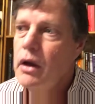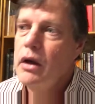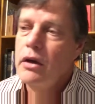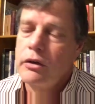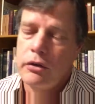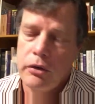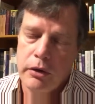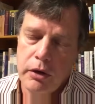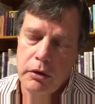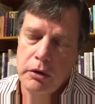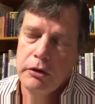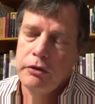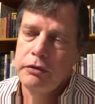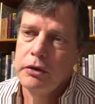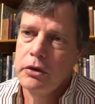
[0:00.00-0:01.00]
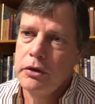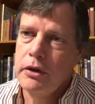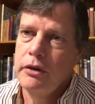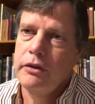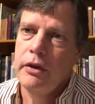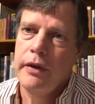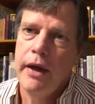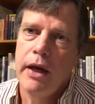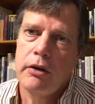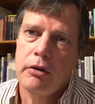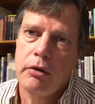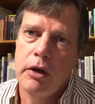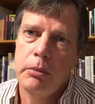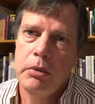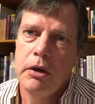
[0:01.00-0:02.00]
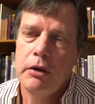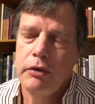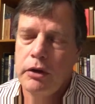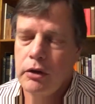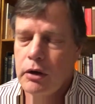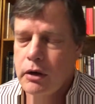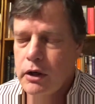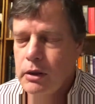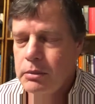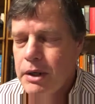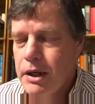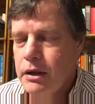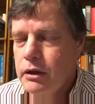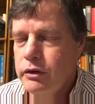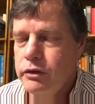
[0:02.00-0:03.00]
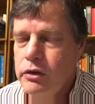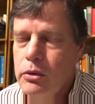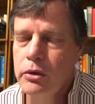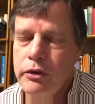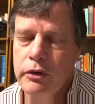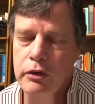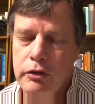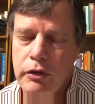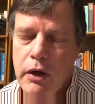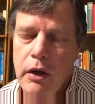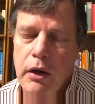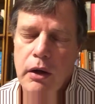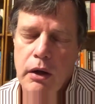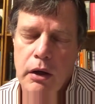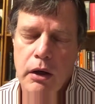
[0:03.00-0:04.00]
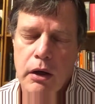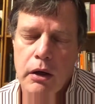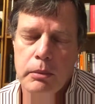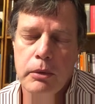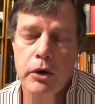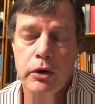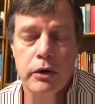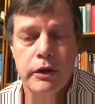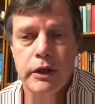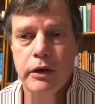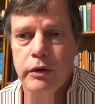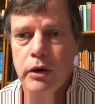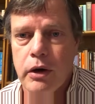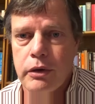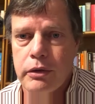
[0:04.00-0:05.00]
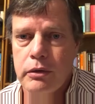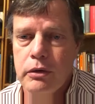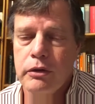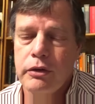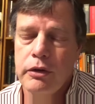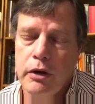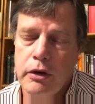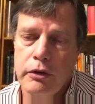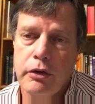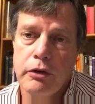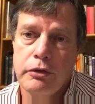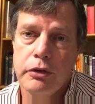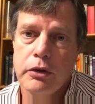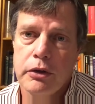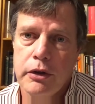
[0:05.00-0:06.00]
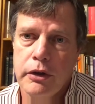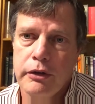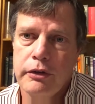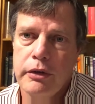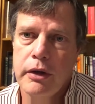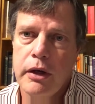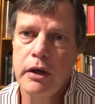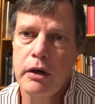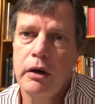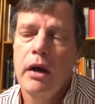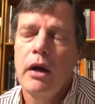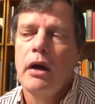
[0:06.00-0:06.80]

So there is fullness in that treatment. If you're talking about his use of earlier authors, there's fullness there.